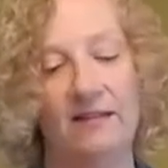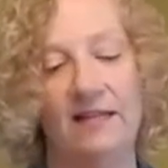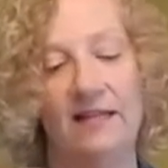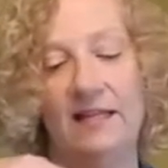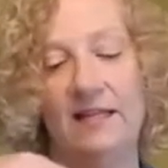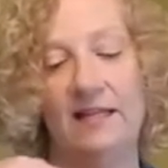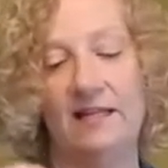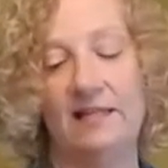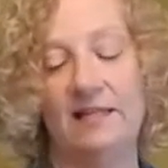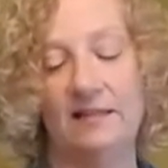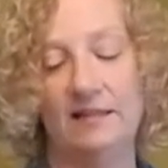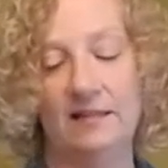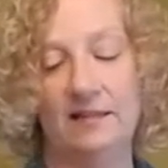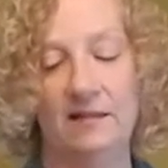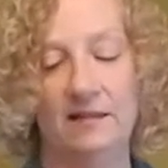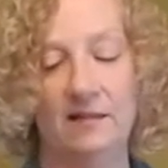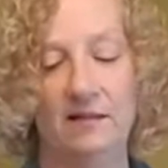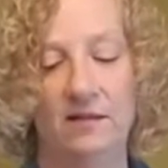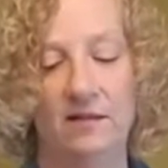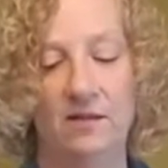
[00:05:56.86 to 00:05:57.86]
we did it.
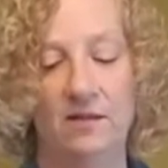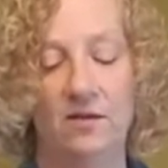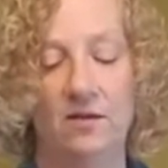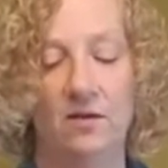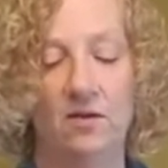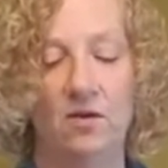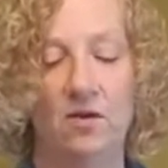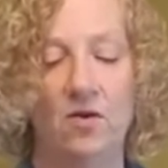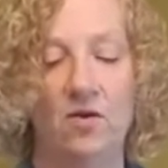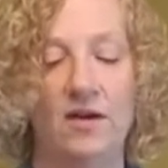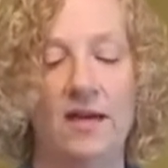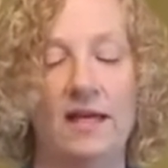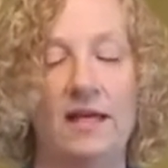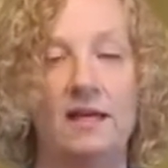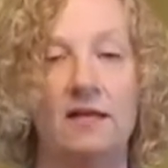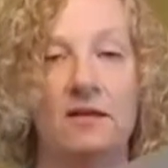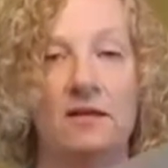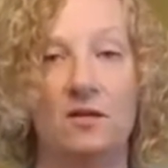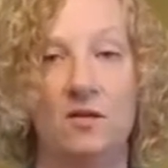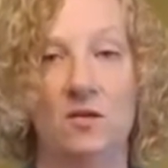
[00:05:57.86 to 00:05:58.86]
Okay,
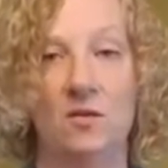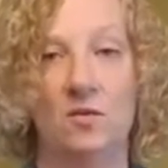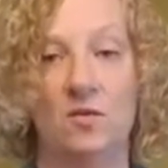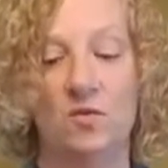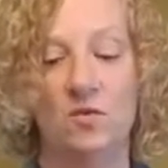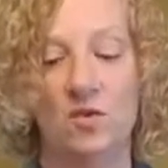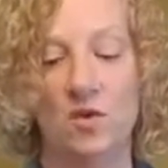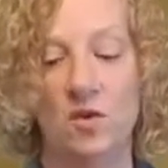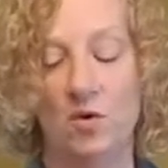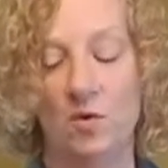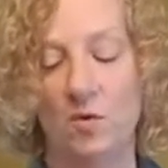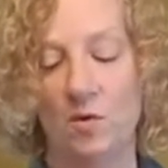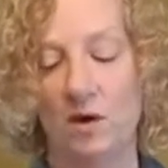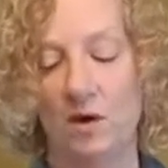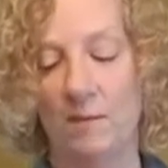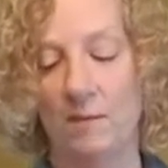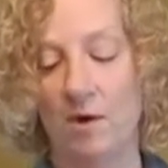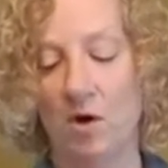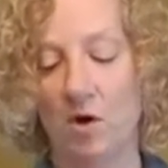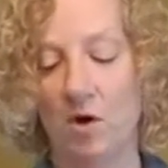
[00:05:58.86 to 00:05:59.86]
so
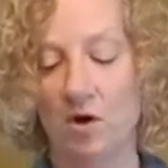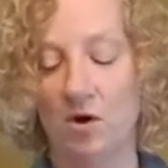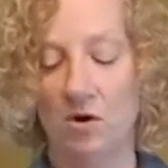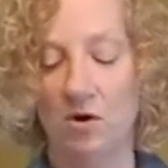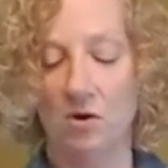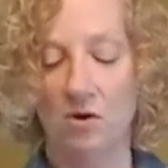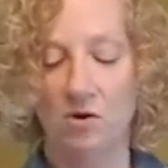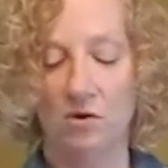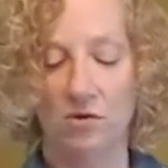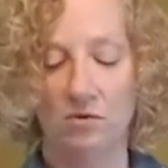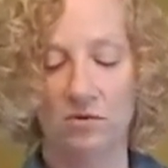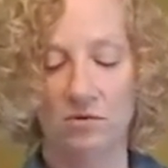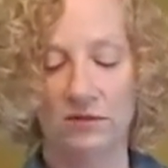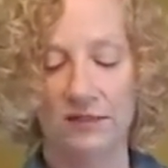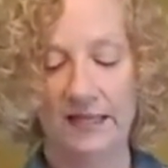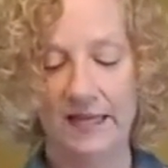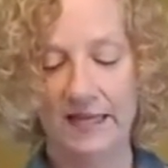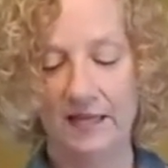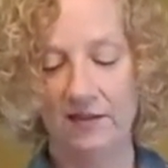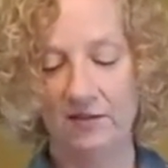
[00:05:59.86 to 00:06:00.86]
I'm all
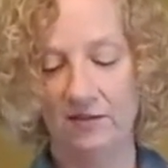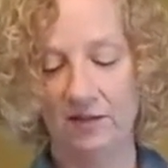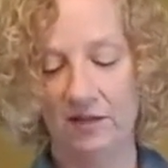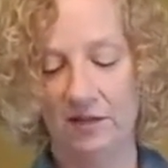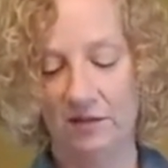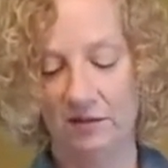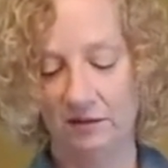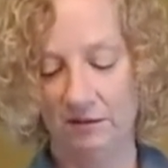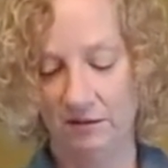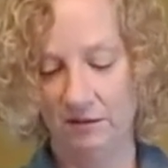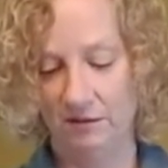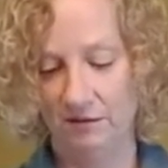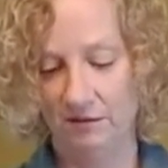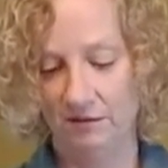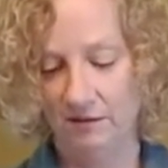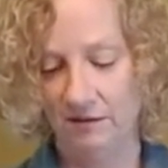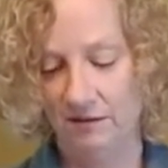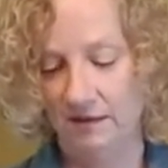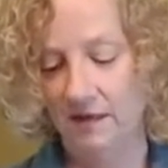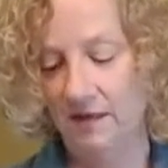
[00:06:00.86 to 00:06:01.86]
together here.
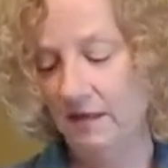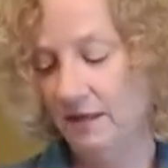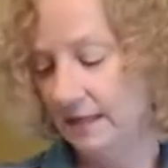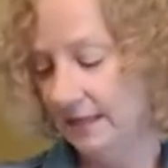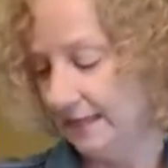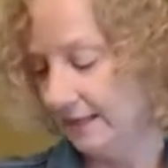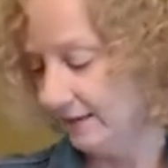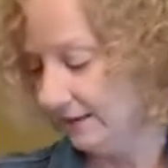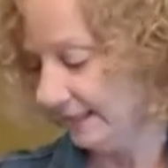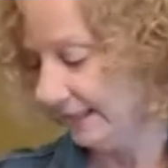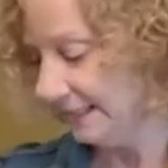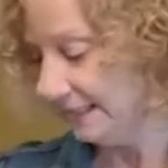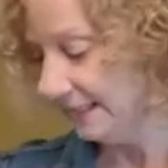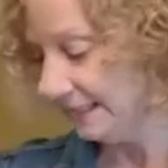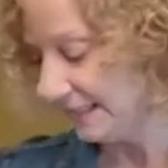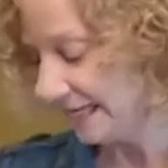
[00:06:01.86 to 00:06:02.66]
Now I need to